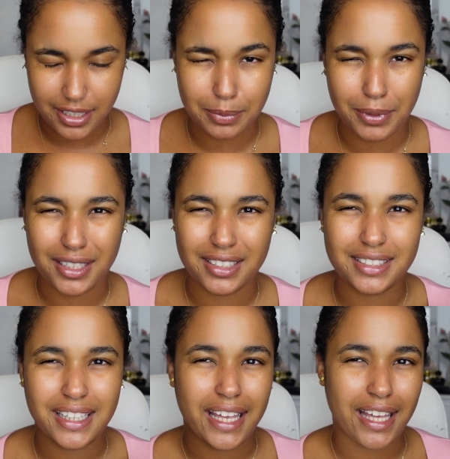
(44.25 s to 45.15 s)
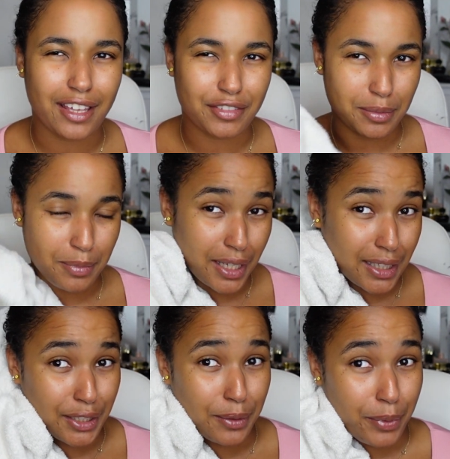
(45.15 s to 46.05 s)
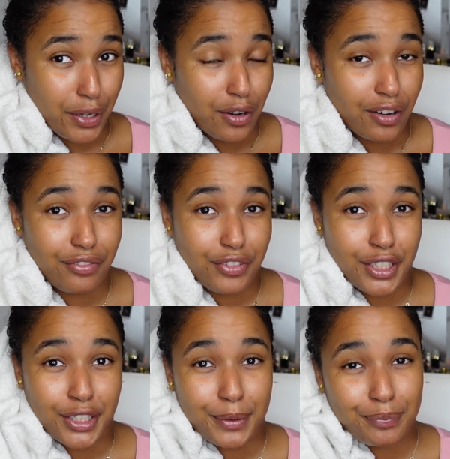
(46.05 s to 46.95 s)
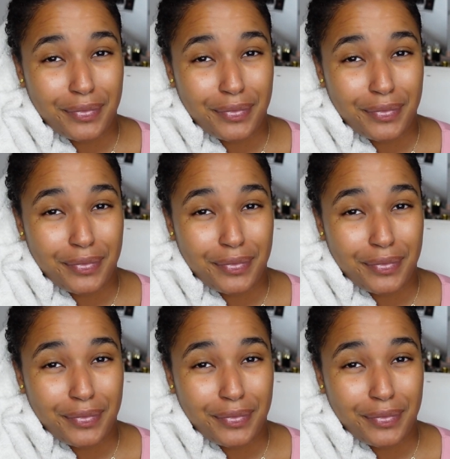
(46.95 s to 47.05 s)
just because it gives me a little bit of, you know,